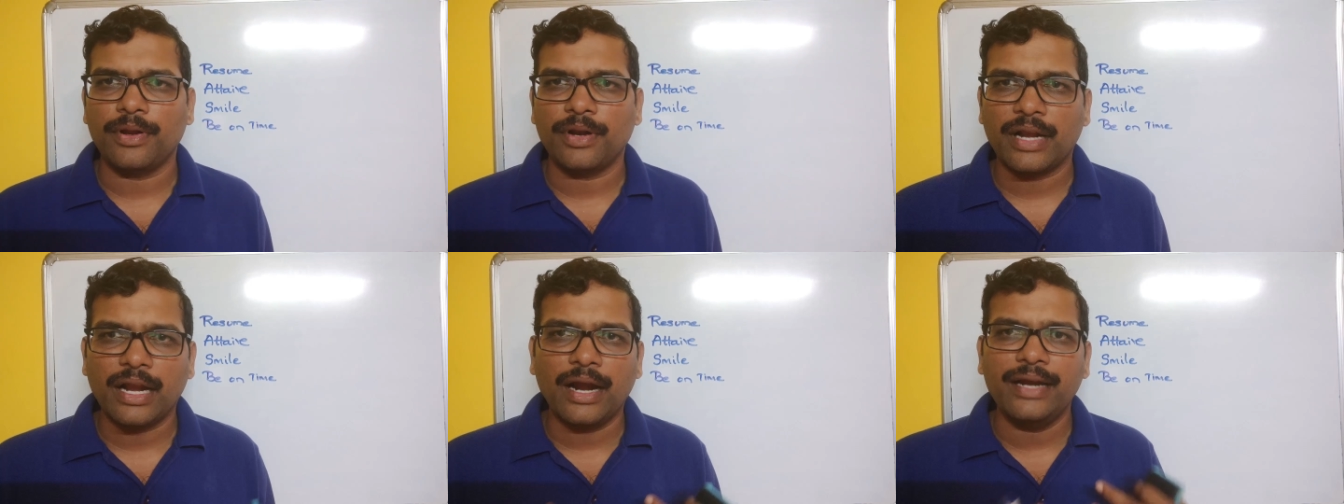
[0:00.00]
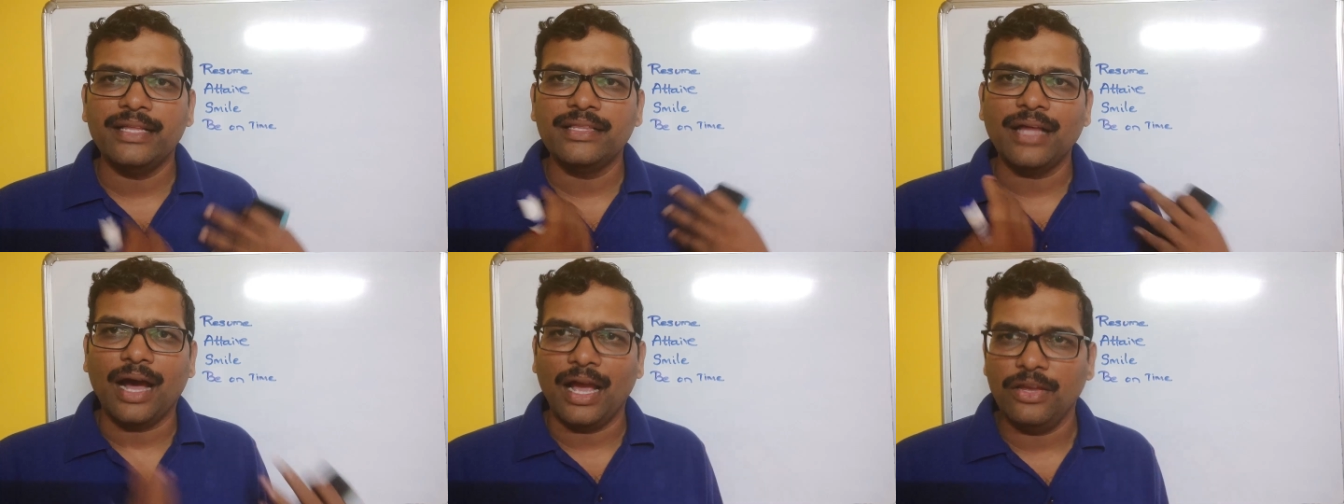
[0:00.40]
regarding
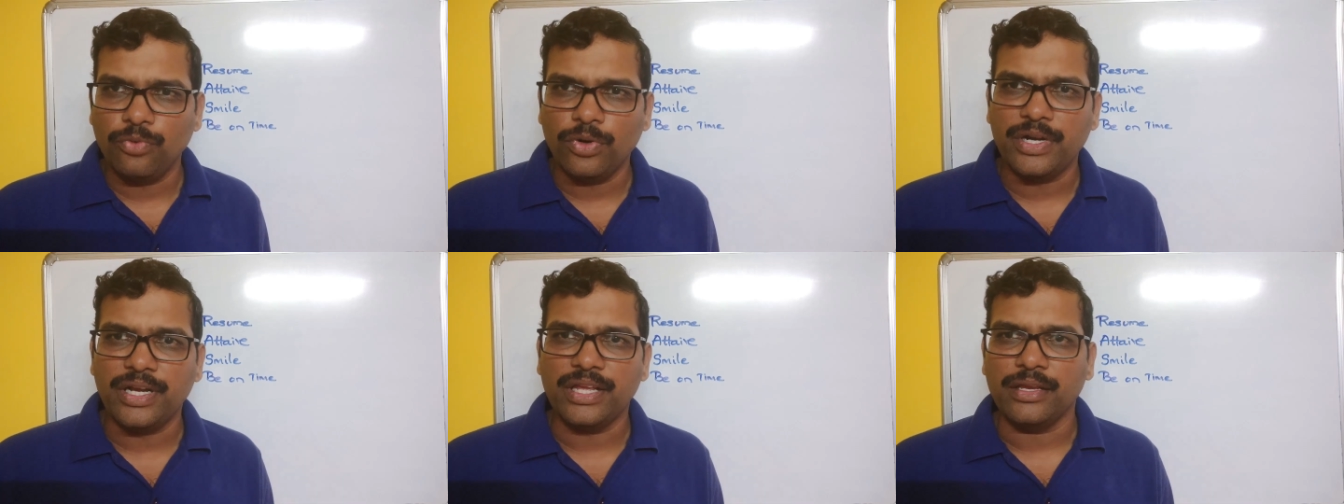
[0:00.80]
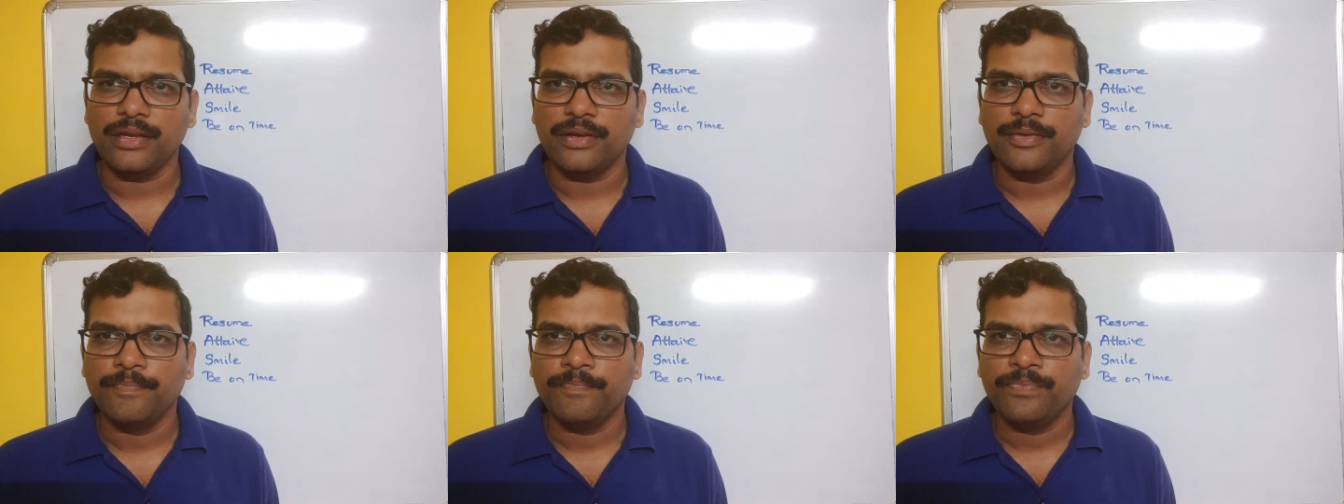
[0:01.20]
the IoT
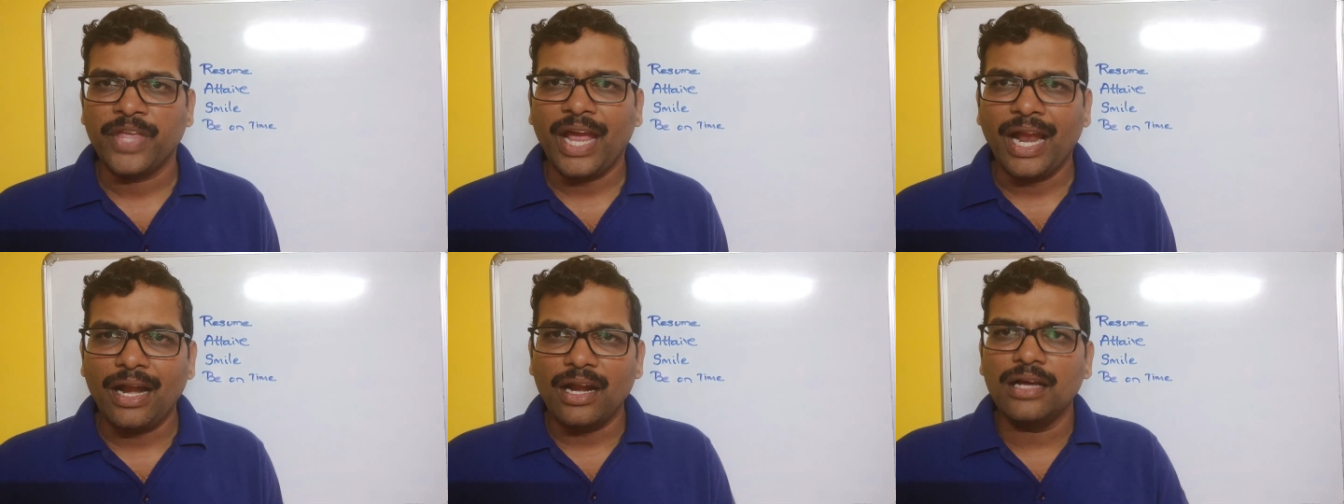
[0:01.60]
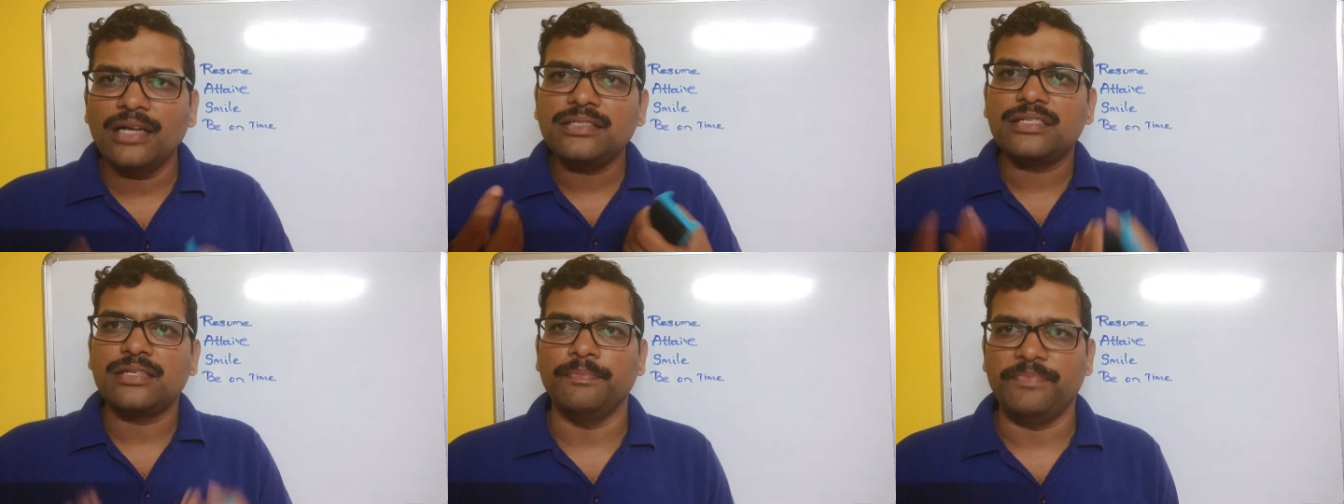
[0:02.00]
and
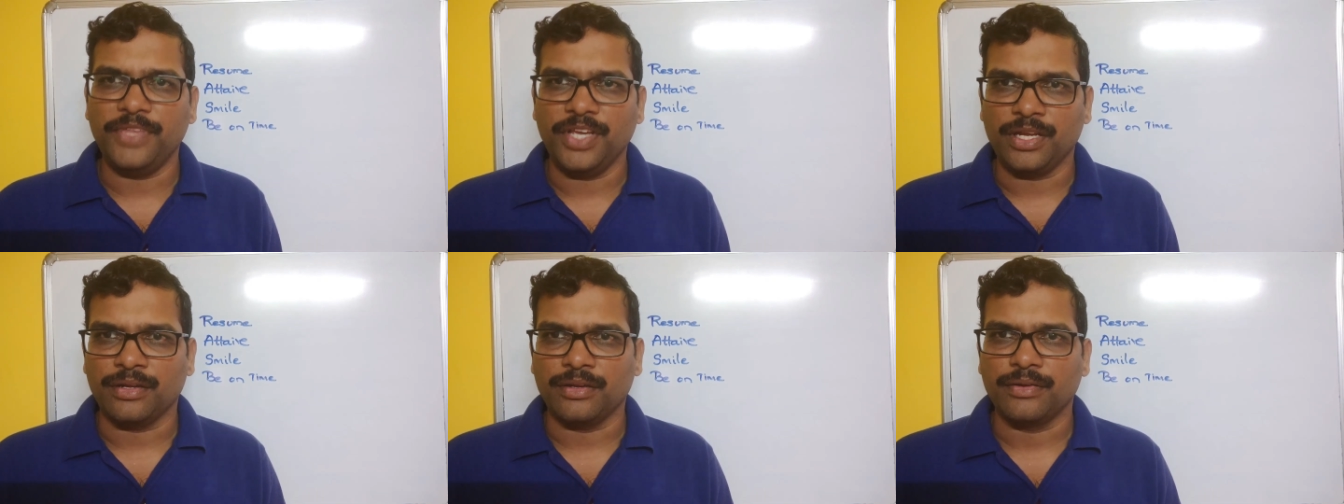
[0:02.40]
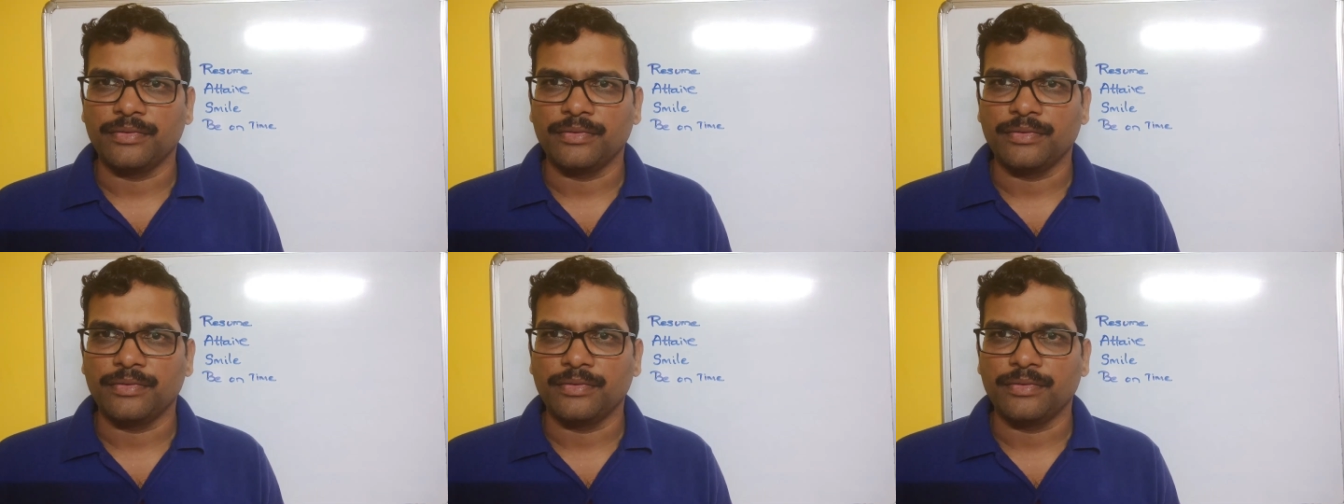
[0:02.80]
learn something.